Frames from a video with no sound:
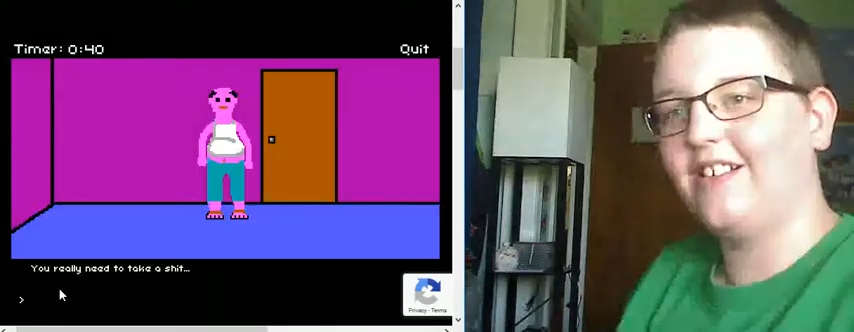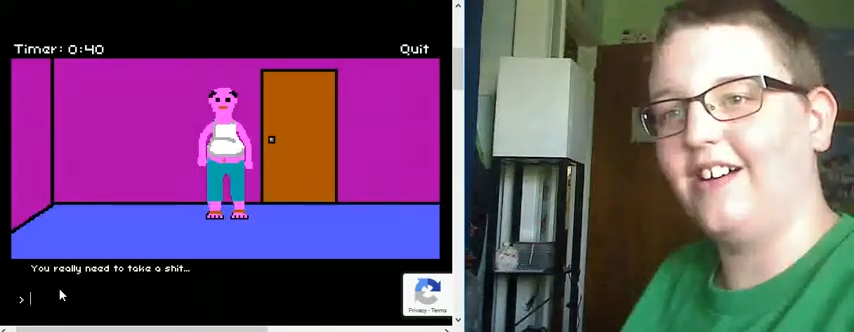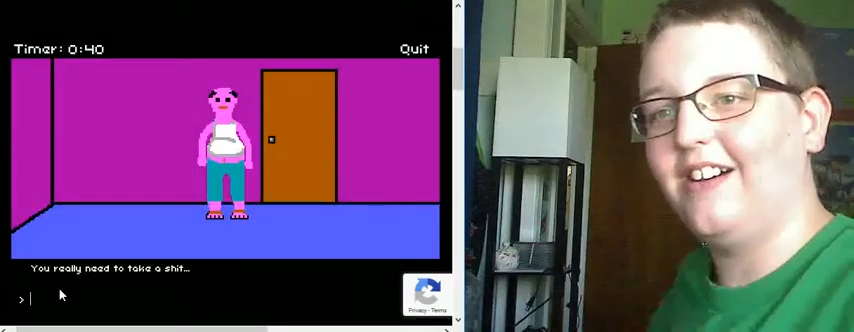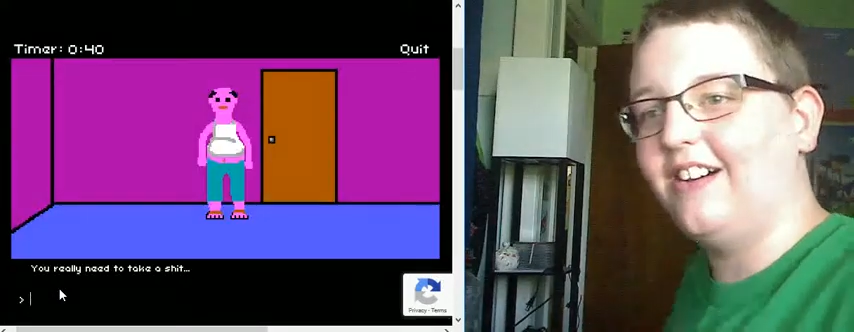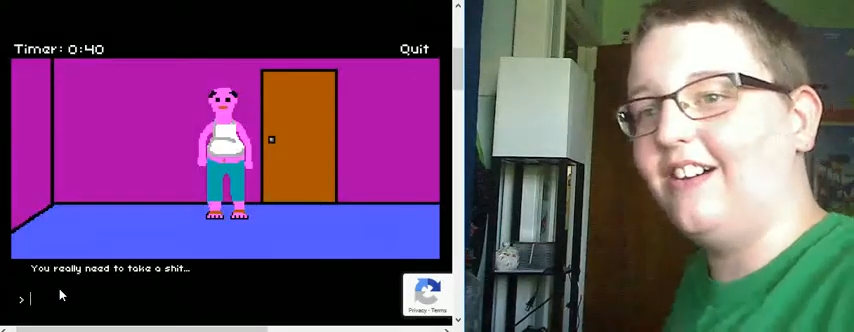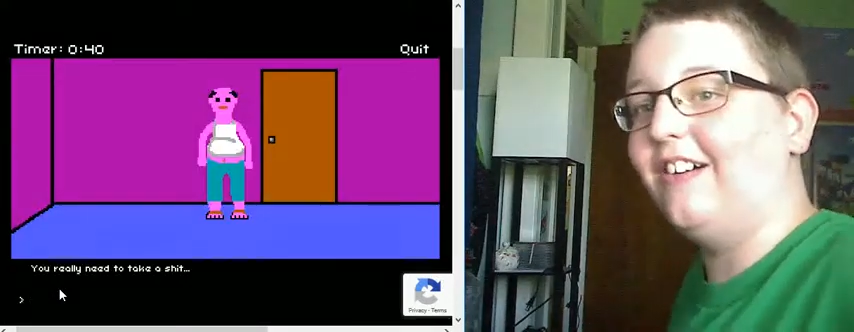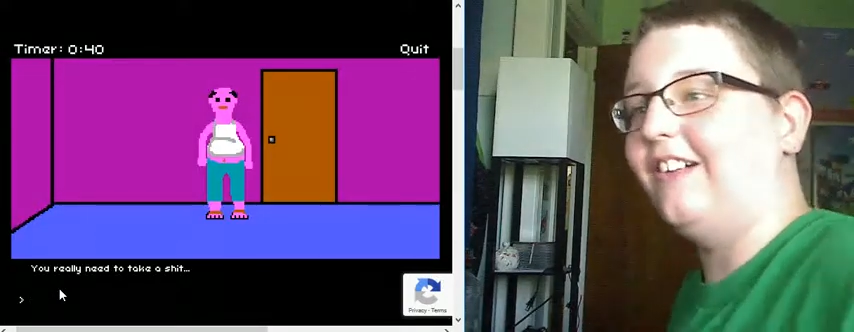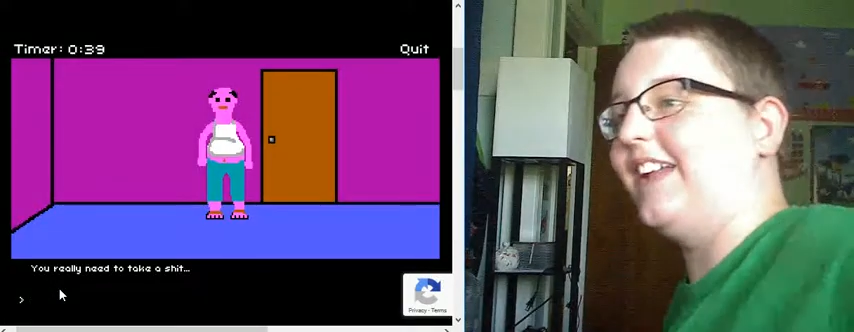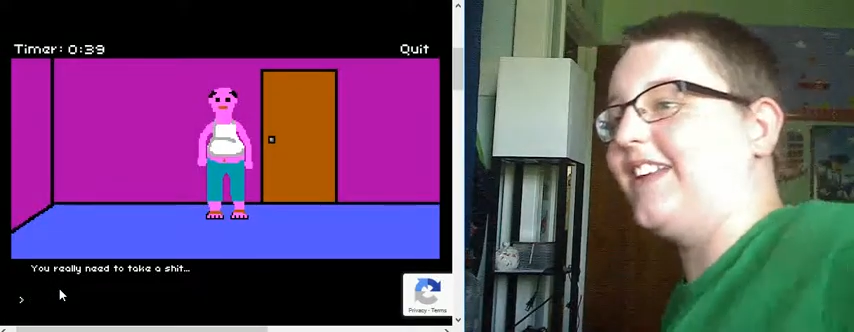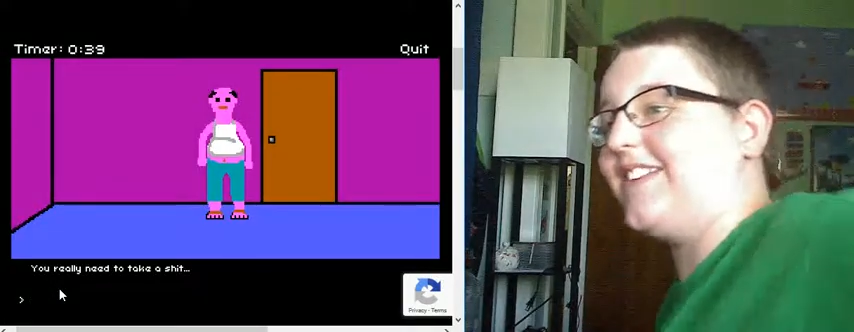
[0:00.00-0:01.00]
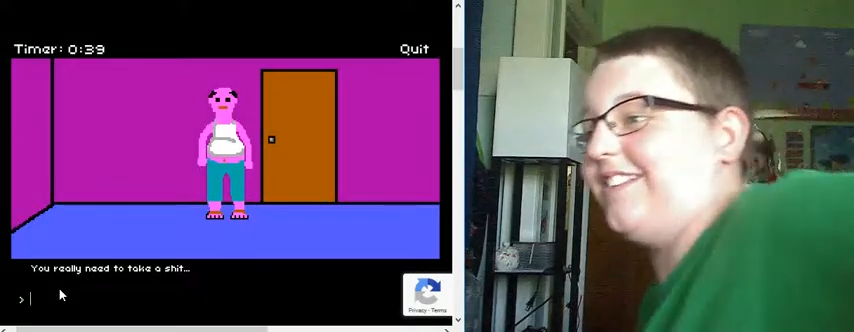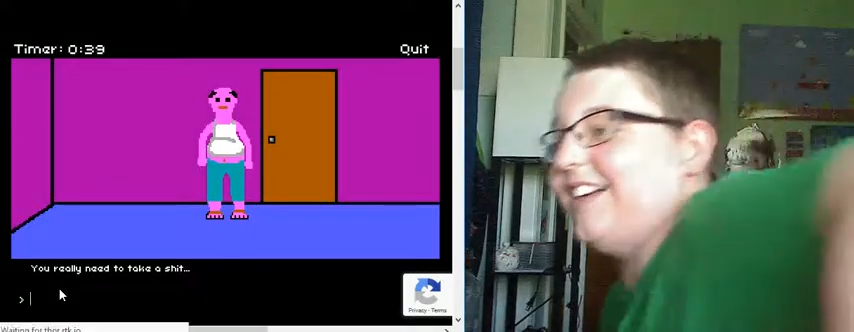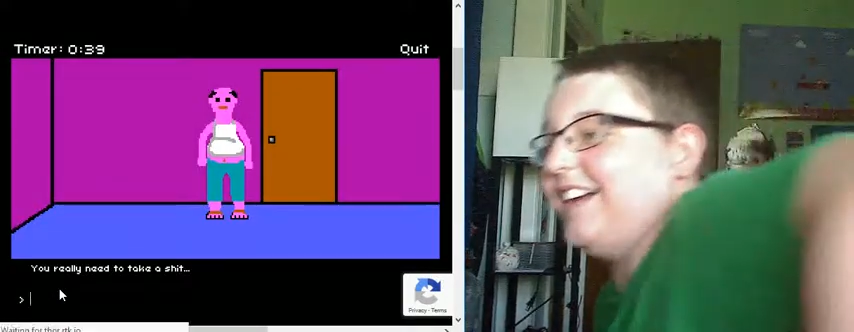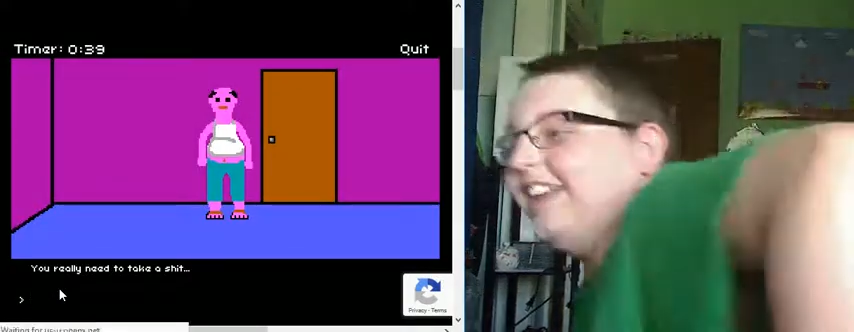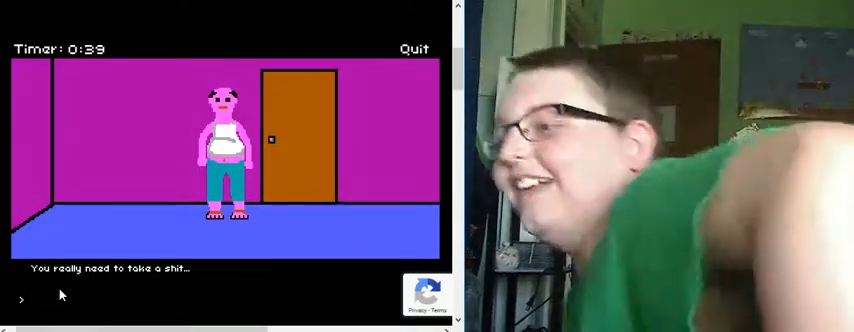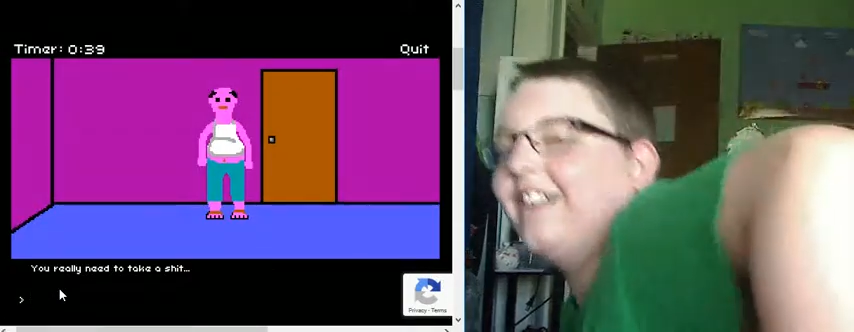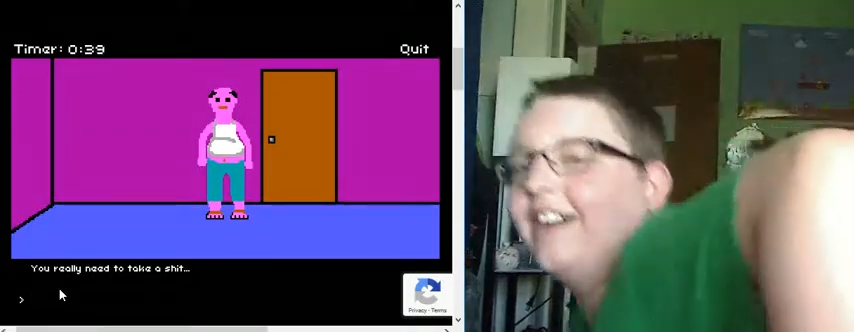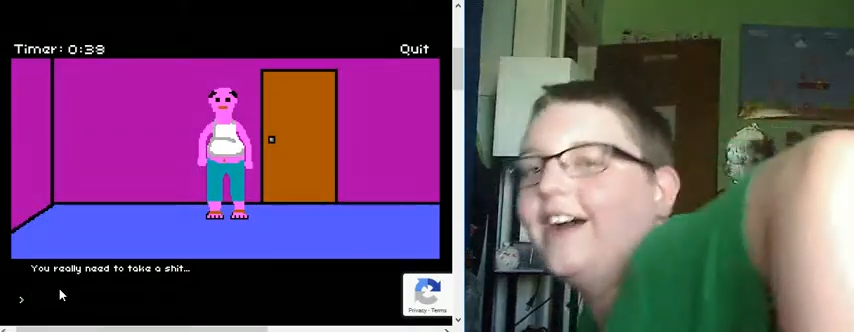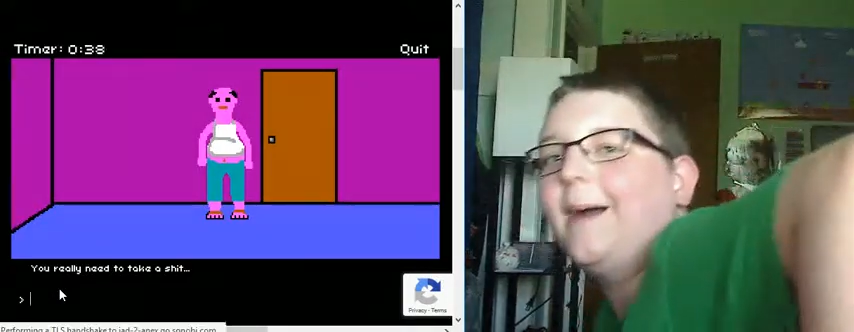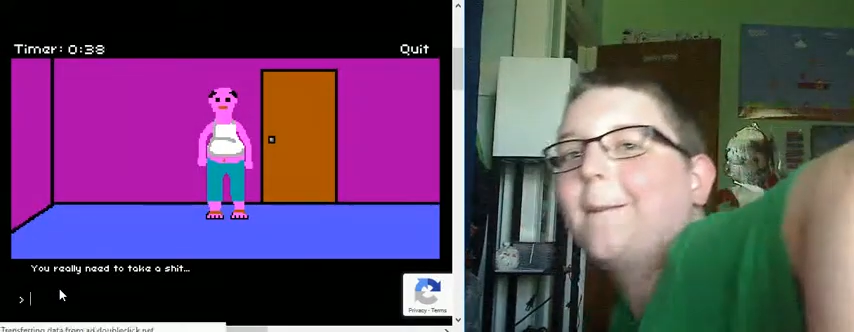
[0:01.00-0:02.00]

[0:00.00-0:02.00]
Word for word: Oh, that's great. Okay.